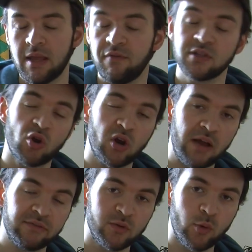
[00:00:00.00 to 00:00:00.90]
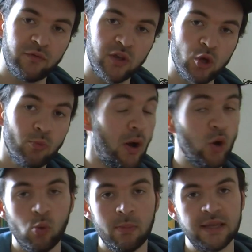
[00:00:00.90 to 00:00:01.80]
If it's not comfortable for you, by
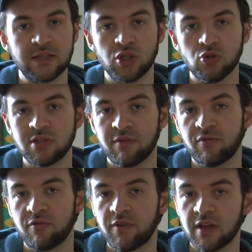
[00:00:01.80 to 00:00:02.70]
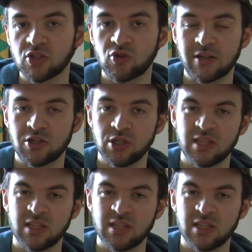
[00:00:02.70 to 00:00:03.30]
all means, use different finger strategy.